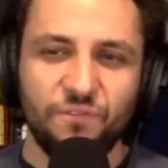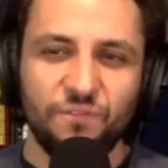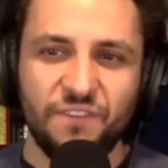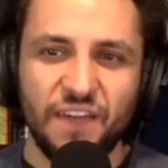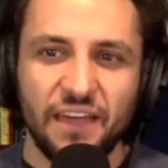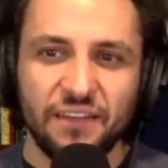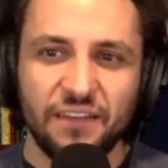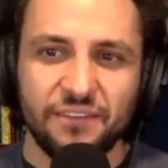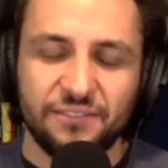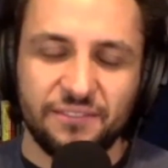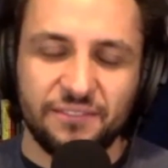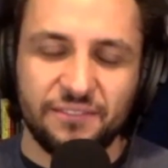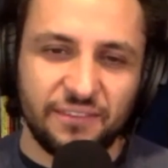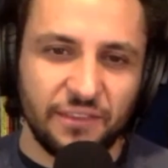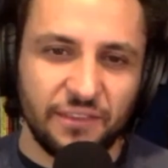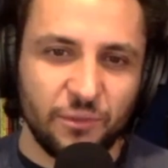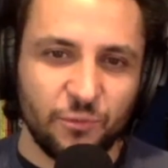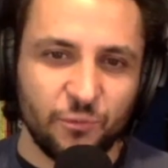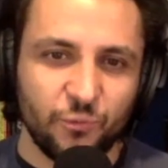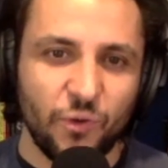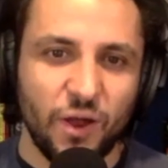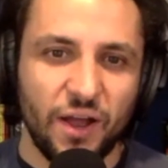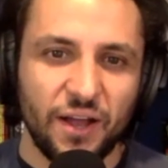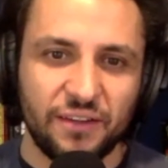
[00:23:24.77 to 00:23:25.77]
vests and
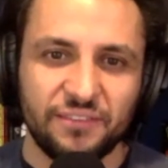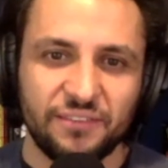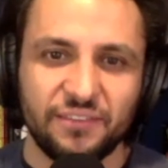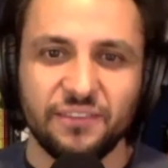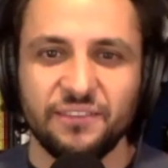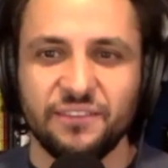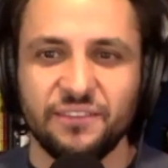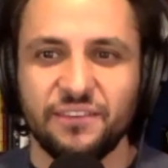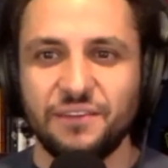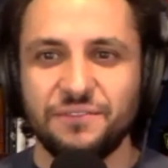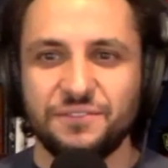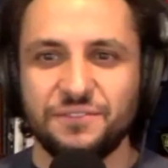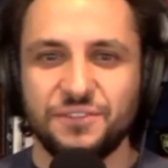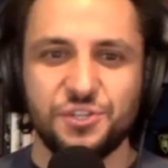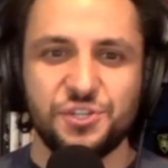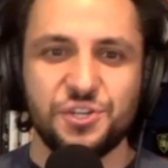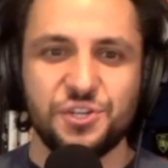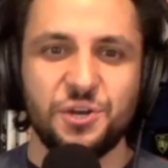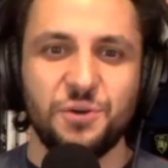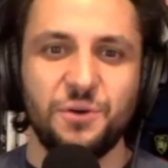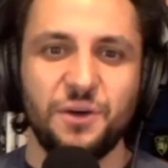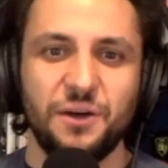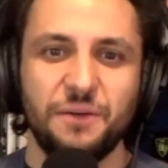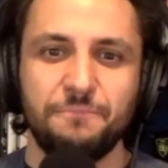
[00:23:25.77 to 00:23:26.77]
the rucks and stuff to
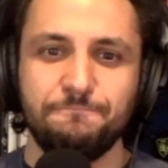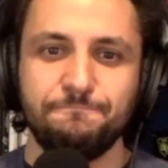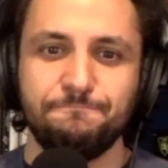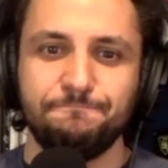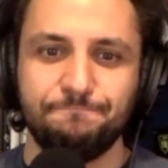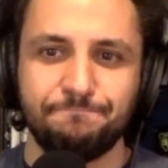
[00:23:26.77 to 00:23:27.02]
show up.